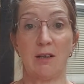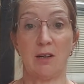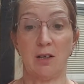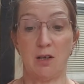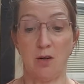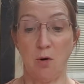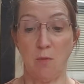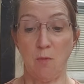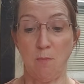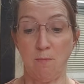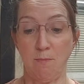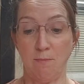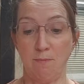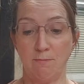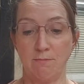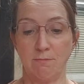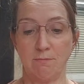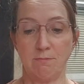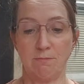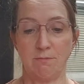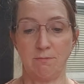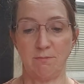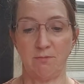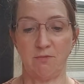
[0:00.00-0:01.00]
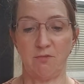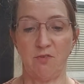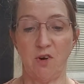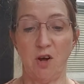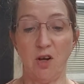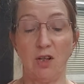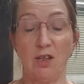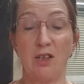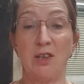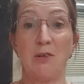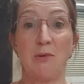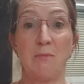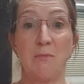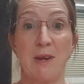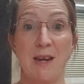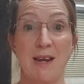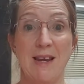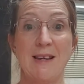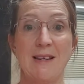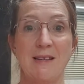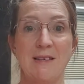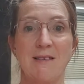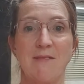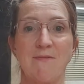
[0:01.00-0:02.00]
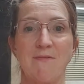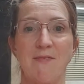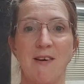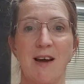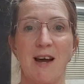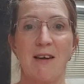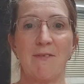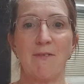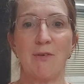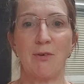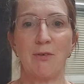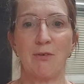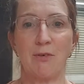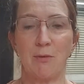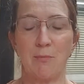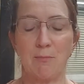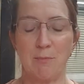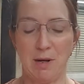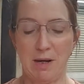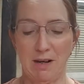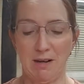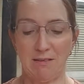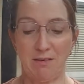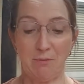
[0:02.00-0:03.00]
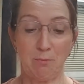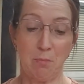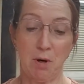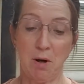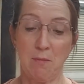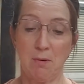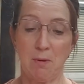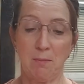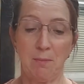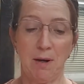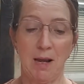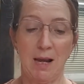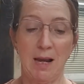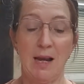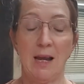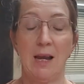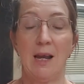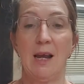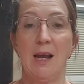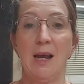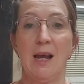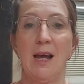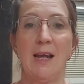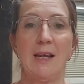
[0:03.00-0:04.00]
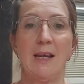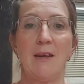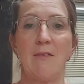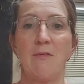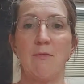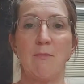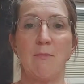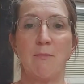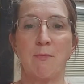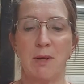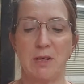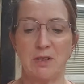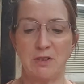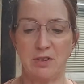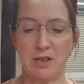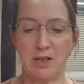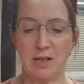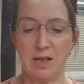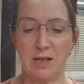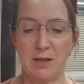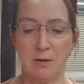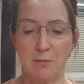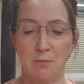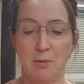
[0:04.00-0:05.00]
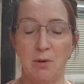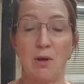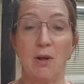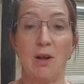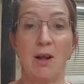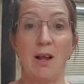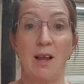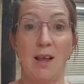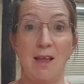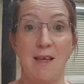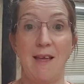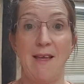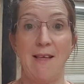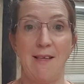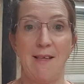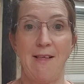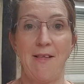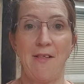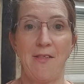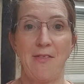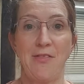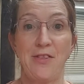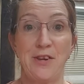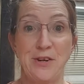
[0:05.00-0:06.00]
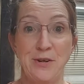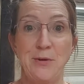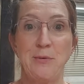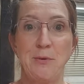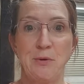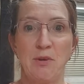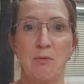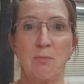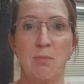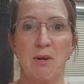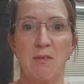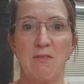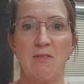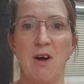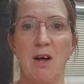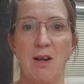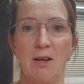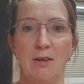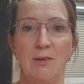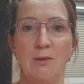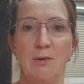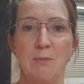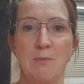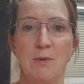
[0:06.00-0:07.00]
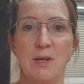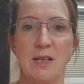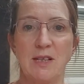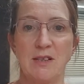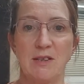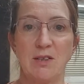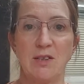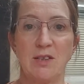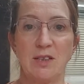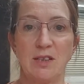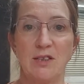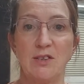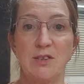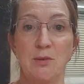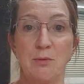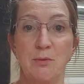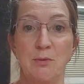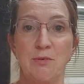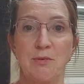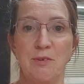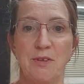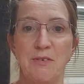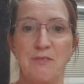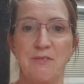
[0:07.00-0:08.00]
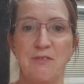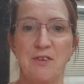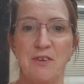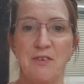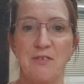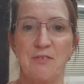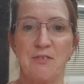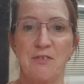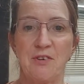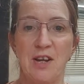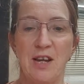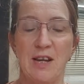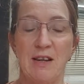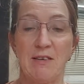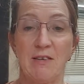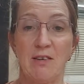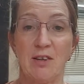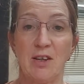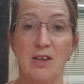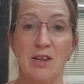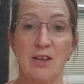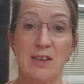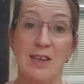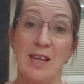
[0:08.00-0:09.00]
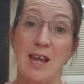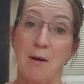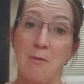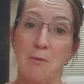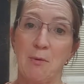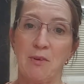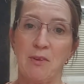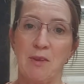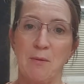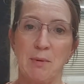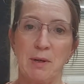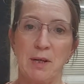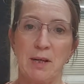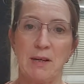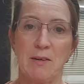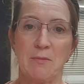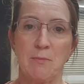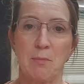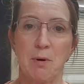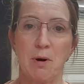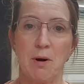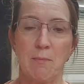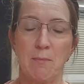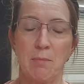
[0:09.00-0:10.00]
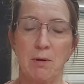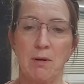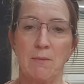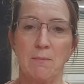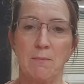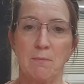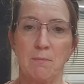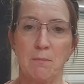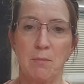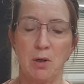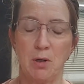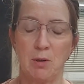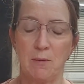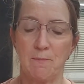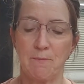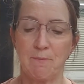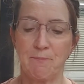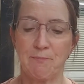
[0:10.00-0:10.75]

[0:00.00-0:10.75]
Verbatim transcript: cup volume is five hundred mils probably, I haven't measured it, but the usable volume is only two hundred and fifty, so that was the biggest problem. But